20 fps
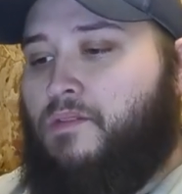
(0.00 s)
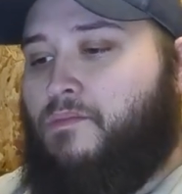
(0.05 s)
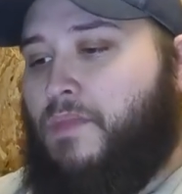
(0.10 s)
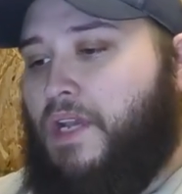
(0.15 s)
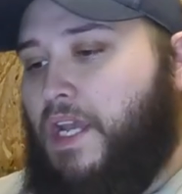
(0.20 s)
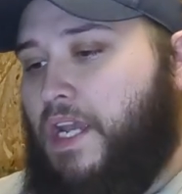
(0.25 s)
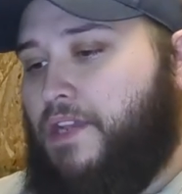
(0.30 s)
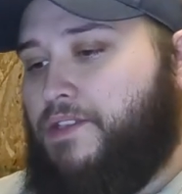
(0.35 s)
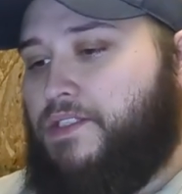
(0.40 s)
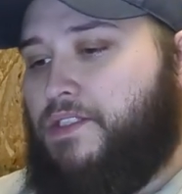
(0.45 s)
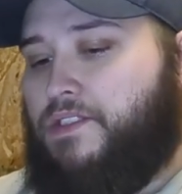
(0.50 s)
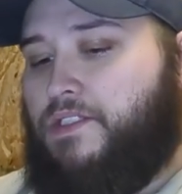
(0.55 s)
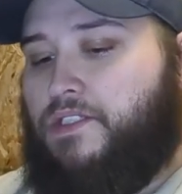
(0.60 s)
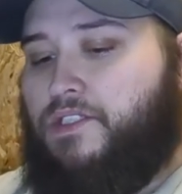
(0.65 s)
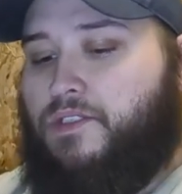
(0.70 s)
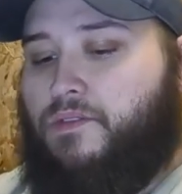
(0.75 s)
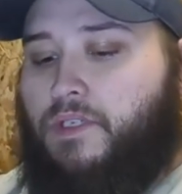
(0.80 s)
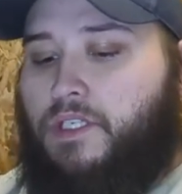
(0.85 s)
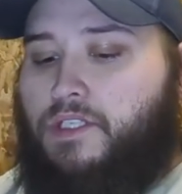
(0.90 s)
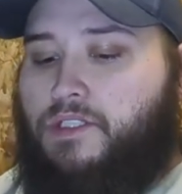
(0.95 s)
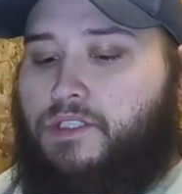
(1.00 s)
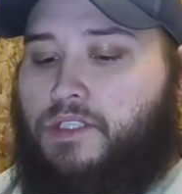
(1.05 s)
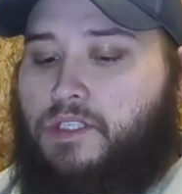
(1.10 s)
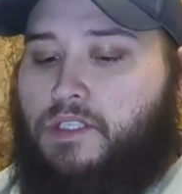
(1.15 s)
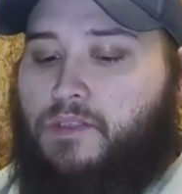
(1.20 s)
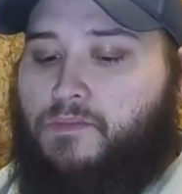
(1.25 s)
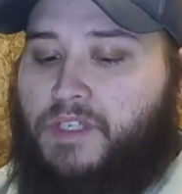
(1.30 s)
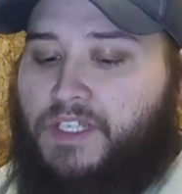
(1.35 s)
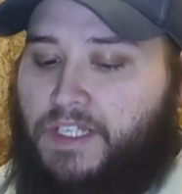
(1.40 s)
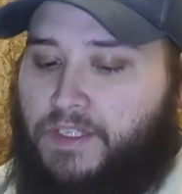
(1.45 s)
my housing situation
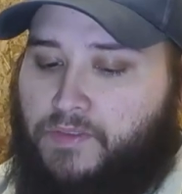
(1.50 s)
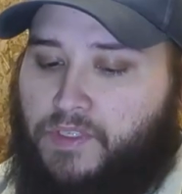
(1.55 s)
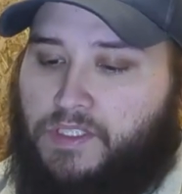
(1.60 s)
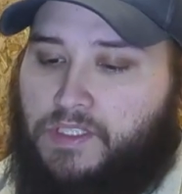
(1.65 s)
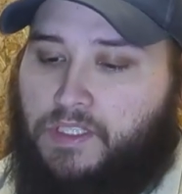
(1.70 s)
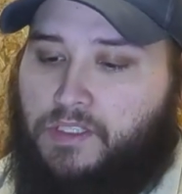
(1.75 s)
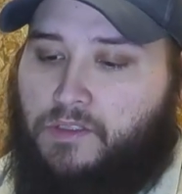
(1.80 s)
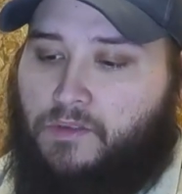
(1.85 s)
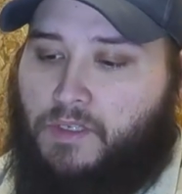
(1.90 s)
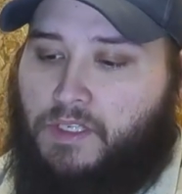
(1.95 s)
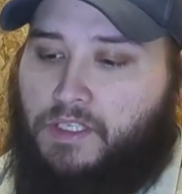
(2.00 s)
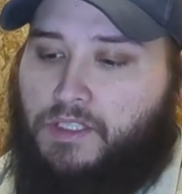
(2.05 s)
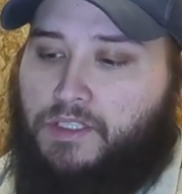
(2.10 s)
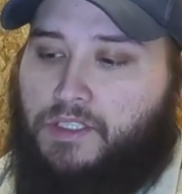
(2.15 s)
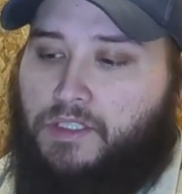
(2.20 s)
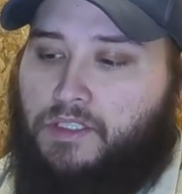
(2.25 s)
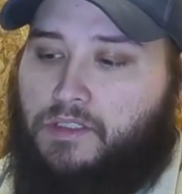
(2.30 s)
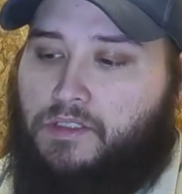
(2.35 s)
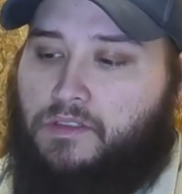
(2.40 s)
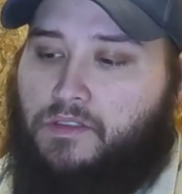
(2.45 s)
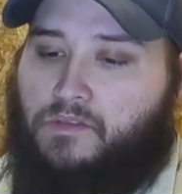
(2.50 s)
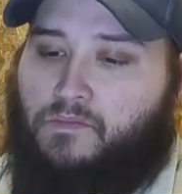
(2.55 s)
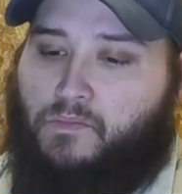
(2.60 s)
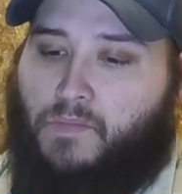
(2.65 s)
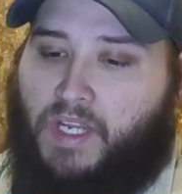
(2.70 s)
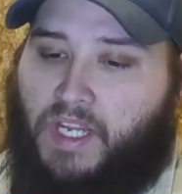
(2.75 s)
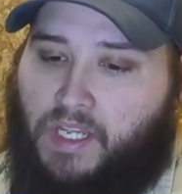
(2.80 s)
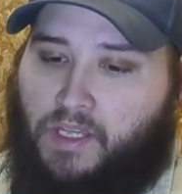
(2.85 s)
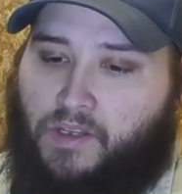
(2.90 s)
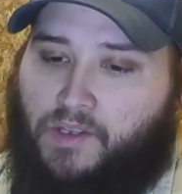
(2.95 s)
and my living situation,
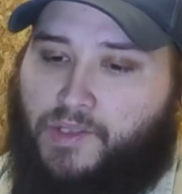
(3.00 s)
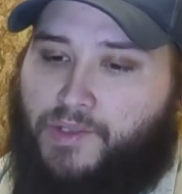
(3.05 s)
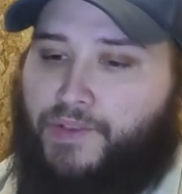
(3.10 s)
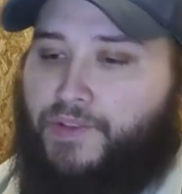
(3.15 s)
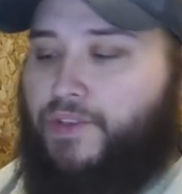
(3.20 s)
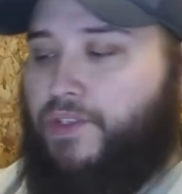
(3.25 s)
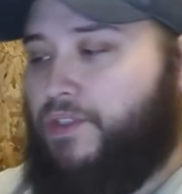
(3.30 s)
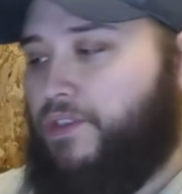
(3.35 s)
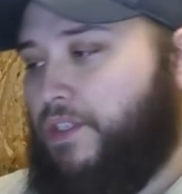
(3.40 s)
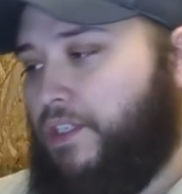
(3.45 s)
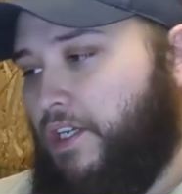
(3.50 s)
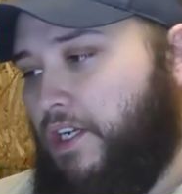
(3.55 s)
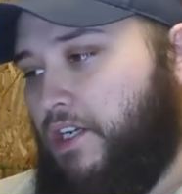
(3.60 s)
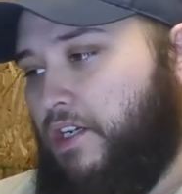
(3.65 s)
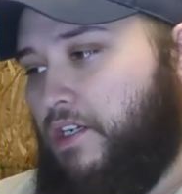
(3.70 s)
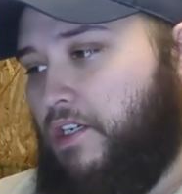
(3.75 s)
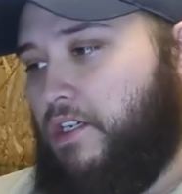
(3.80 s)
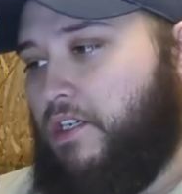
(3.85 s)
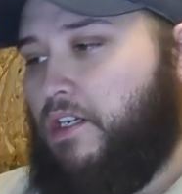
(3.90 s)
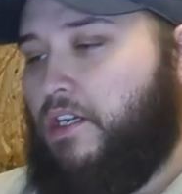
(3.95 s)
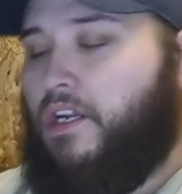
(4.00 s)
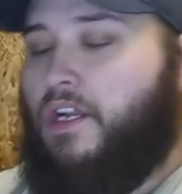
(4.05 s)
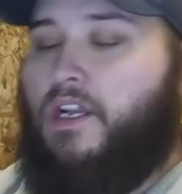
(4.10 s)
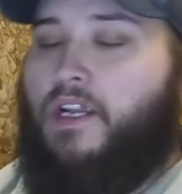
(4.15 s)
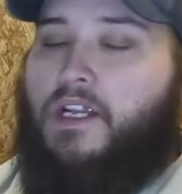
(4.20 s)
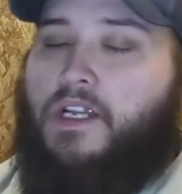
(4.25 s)
my health and the car,